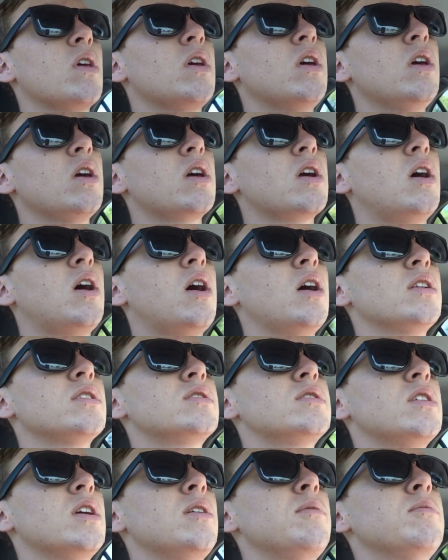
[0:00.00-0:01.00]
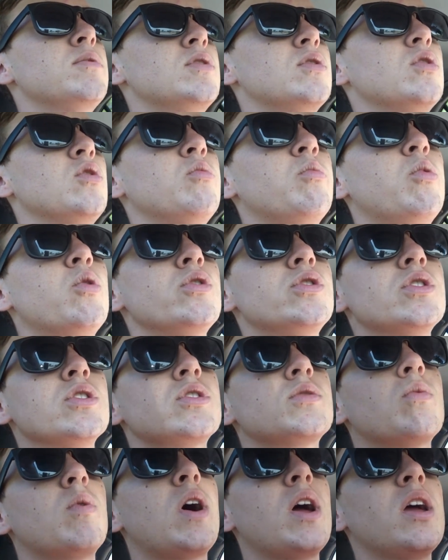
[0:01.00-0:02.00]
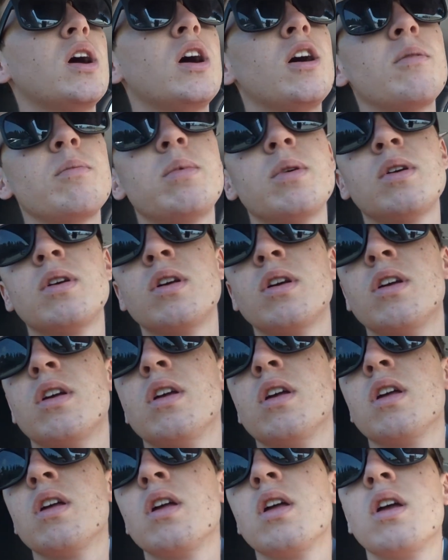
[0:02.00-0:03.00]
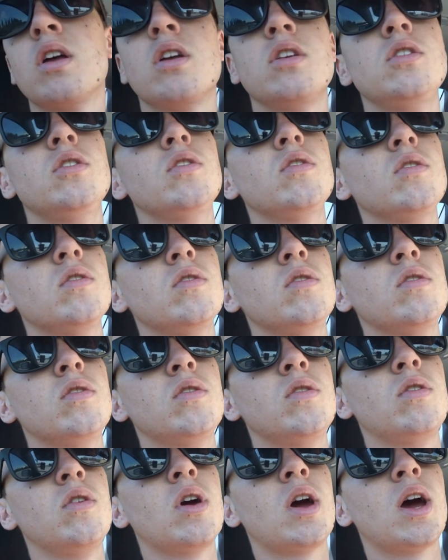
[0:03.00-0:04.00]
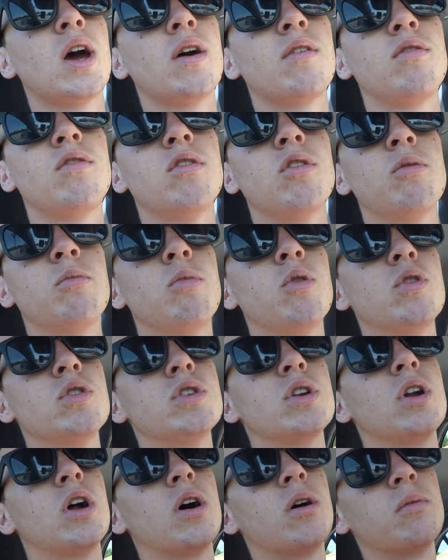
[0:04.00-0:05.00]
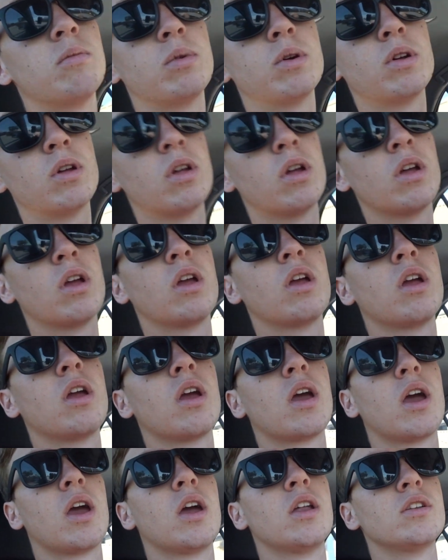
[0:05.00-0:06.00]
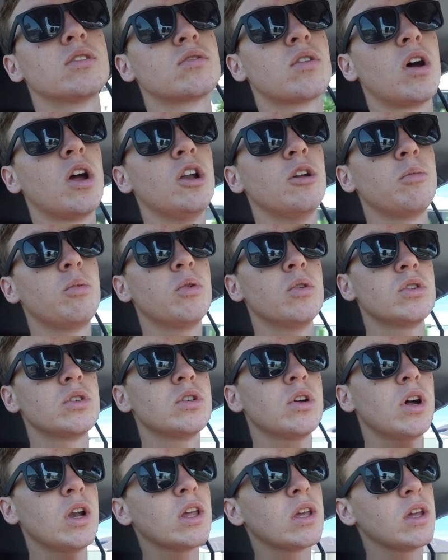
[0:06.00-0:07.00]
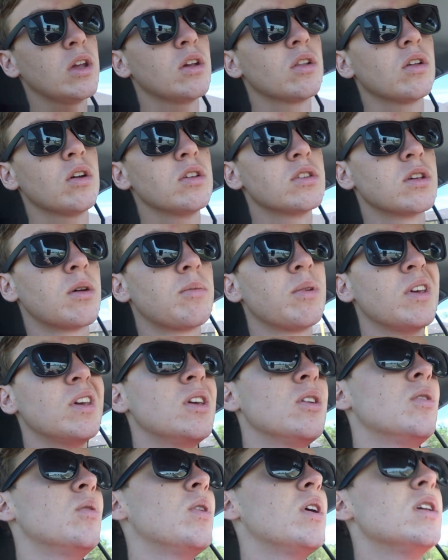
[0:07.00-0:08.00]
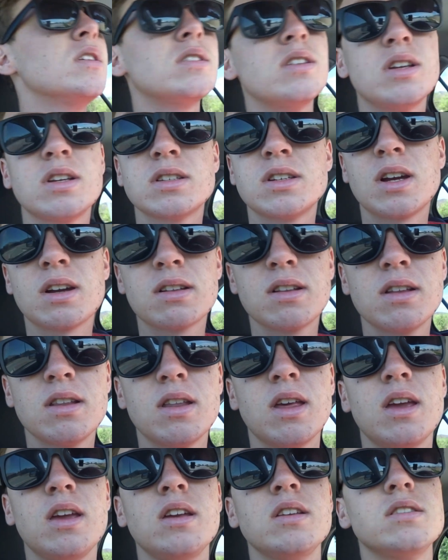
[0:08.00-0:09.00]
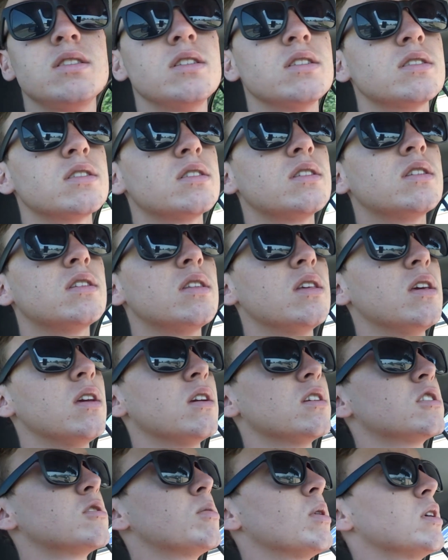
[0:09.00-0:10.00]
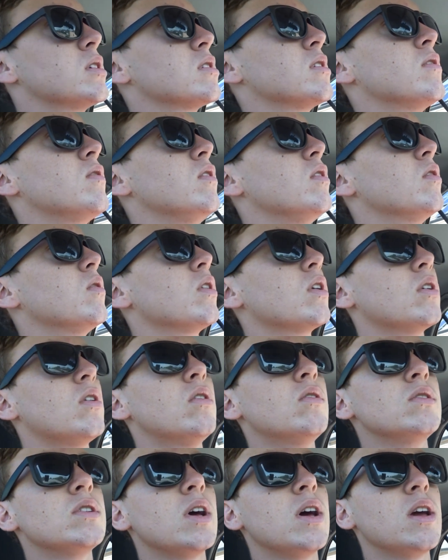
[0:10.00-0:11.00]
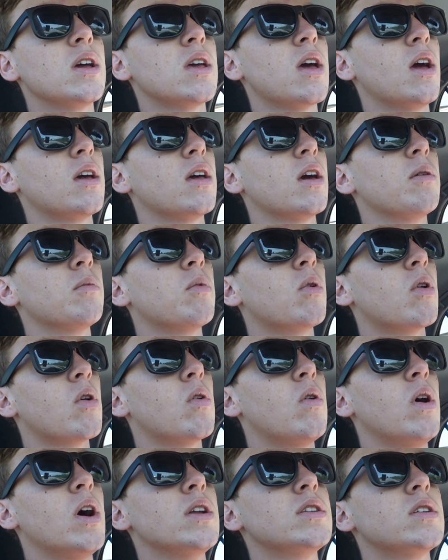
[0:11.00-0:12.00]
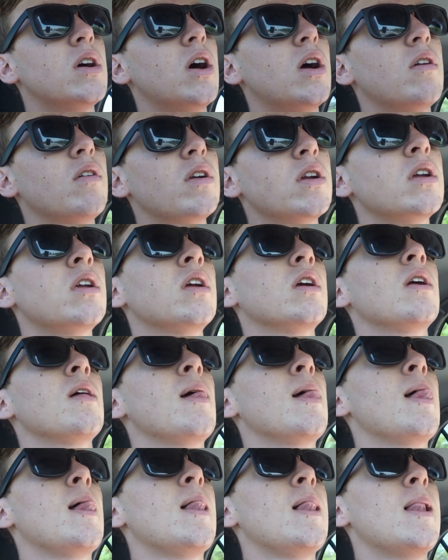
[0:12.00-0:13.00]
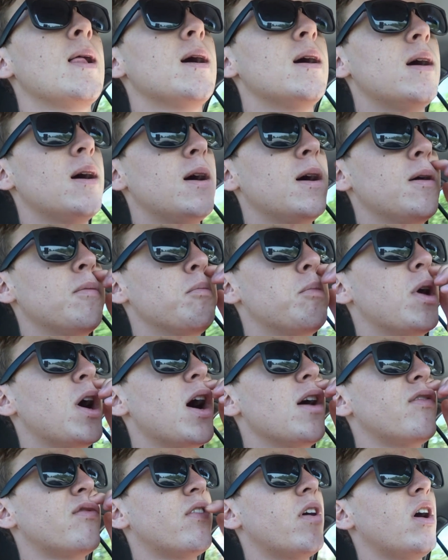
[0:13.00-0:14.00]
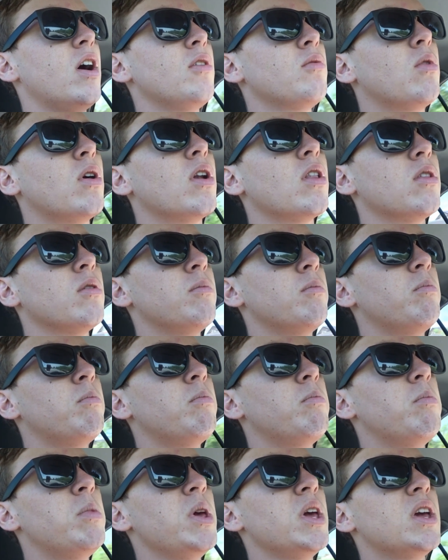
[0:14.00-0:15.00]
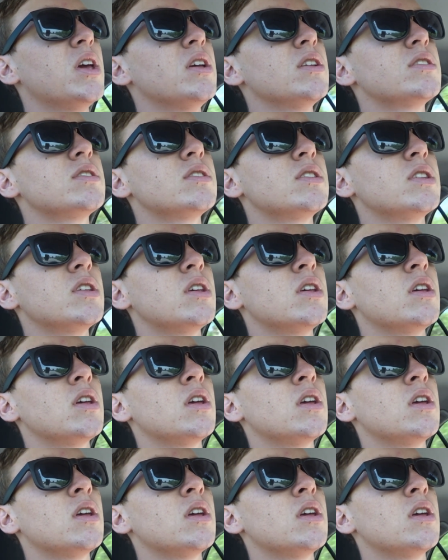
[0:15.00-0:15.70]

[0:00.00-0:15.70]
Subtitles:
It can't seem to push its way up. You have to push it up. And trying to push 90 kilos up a hill isn't exactly the easiest thing, especially if you're doing it all day. It can get quite tiring. But I find one of the biggest